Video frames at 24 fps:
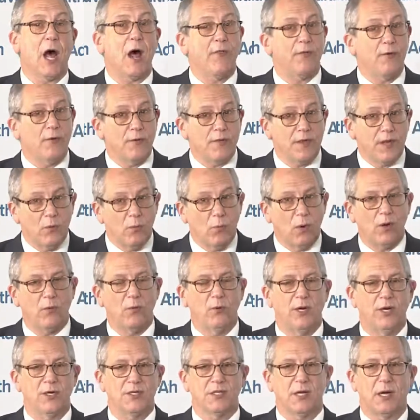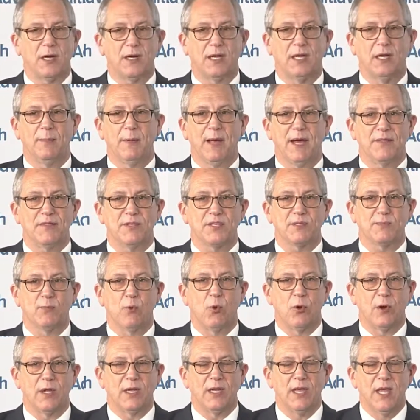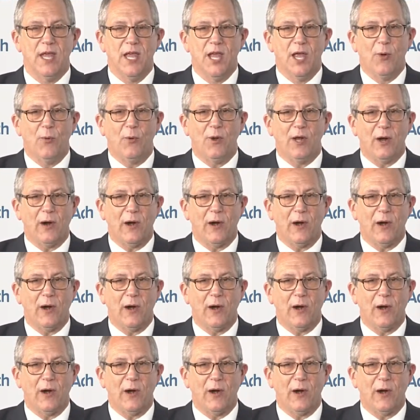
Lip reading: other than what we are talking about this morning, we